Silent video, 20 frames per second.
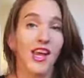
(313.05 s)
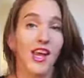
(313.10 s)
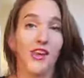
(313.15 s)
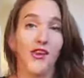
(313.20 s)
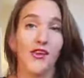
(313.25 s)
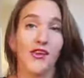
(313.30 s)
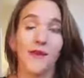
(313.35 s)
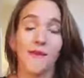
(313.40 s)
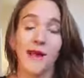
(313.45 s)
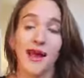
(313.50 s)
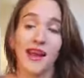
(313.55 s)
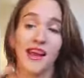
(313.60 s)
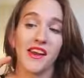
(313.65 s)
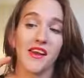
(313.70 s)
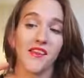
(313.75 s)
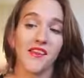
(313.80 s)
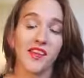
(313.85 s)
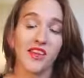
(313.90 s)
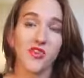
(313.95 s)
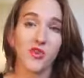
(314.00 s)
You can buy
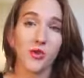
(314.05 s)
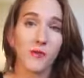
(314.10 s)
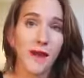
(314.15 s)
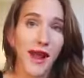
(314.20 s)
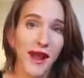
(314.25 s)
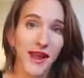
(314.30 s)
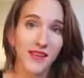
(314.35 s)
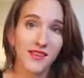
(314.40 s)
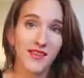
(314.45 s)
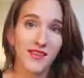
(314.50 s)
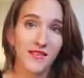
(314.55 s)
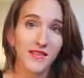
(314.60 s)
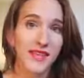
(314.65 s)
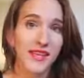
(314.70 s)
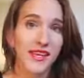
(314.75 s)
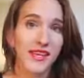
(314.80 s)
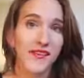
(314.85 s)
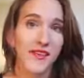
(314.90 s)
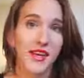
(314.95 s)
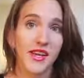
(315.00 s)
individual packets of
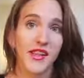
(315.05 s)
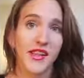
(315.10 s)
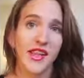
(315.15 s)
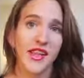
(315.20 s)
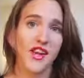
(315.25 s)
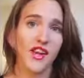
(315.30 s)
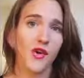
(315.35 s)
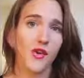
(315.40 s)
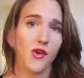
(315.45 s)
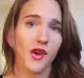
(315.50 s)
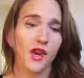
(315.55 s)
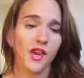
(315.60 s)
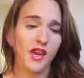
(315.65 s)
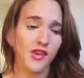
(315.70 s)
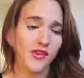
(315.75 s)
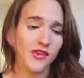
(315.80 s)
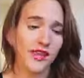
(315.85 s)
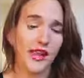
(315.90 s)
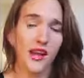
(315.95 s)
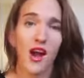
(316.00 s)
stevia that you can
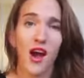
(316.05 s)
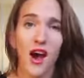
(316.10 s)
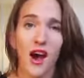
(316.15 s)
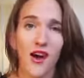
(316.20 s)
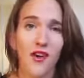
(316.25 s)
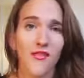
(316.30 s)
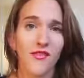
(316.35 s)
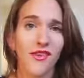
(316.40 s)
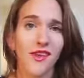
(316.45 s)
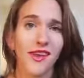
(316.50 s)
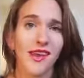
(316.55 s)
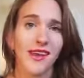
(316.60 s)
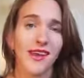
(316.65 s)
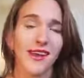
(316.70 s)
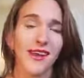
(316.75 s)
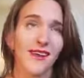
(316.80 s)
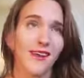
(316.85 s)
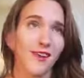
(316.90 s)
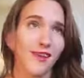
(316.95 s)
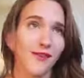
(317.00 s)
use in coffee
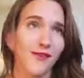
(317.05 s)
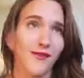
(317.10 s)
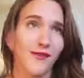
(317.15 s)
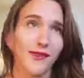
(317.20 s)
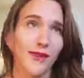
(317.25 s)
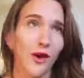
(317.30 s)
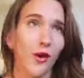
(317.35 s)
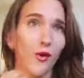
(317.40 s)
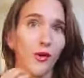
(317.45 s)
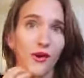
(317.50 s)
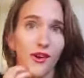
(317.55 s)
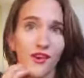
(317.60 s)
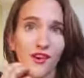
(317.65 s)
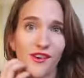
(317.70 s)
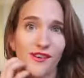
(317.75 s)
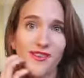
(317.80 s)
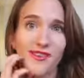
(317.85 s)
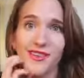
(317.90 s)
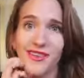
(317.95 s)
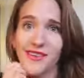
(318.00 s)
and
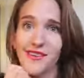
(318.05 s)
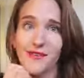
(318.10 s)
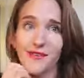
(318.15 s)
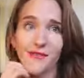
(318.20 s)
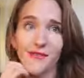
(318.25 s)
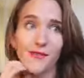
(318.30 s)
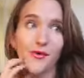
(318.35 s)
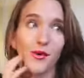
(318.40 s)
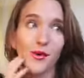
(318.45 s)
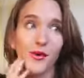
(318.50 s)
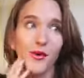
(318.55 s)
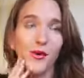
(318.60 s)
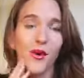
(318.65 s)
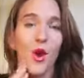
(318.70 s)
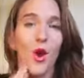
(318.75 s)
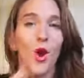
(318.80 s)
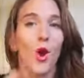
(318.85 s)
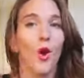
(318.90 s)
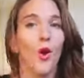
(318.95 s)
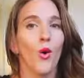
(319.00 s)
yogurts and food,
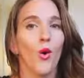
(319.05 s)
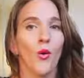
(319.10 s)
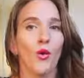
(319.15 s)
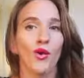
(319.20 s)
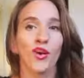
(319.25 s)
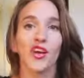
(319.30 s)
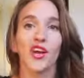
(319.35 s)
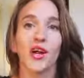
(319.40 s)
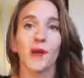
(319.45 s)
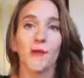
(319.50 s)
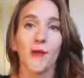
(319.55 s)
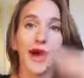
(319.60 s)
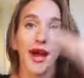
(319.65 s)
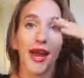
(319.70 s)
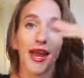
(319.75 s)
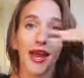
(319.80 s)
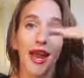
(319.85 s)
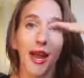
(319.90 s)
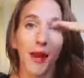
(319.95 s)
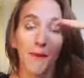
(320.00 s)
or you could
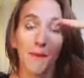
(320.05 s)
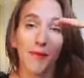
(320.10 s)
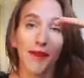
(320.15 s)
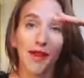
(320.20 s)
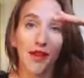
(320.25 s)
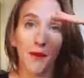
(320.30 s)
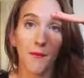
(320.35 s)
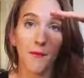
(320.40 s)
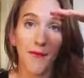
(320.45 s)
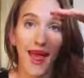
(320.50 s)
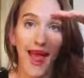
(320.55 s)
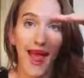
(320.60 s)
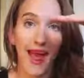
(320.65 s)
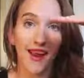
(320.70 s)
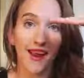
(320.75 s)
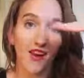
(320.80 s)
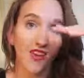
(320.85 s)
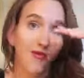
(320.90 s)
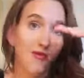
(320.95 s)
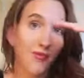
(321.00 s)
buy a big
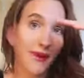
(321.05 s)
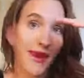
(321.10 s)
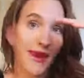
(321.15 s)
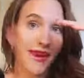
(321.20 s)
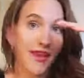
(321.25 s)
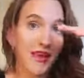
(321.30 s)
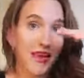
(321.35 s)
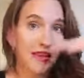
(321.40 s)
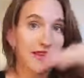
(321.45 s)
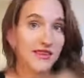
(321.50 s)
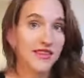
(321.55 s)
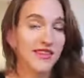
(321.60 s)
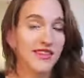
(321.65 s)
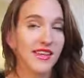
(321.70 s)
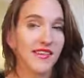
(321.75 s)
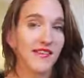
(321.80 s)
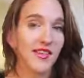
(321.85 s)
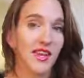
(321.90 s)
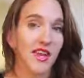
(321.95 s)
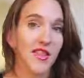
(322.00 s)
bag of baking
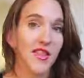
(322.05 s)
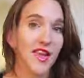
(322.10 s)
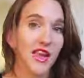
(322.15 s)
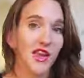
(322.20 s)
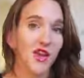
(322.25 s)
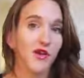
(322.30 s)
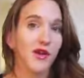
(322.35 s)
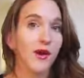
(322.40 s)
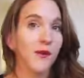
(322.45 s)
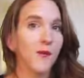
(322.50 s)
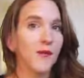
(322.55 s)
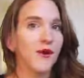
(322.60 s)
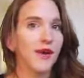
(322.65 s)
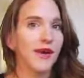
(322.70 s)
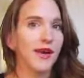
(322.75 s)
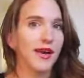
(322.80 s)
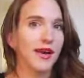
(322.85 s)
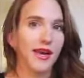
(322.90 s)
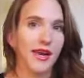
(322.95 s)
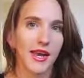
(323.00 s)
stevia that you can
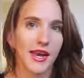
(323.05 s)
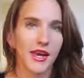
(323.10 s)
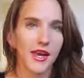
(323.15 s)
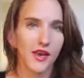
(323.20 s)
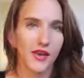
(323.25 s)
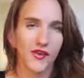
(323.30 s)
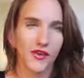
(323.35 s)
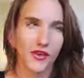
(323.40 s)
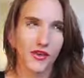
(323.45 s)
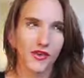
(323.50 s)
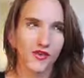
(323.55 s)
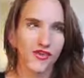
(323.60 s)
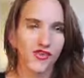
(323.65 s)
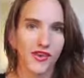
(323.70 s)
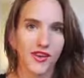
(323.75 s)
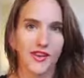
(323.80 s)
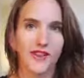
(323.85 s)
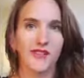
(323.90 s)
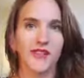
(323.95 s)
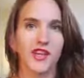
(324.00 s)
put in any of your
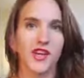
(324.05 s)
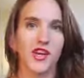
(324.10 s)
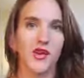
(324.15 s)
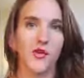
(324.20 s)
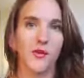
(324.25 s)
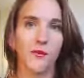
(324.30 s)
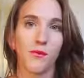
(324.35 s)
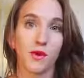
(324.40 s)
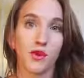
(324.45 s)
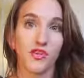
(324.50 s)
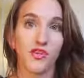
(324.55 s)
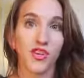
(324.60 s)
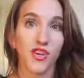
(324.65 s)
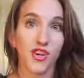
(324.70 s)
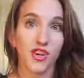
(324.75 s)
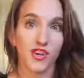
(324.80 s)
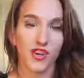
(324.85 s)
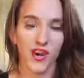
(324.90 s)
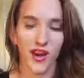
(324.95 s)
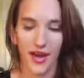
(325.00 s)
treats that you would put
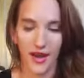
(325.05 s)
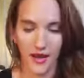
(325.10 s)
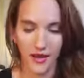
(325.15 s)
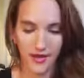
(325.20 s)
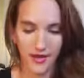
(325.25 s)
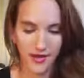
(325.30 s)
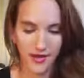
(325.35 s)
sugar in.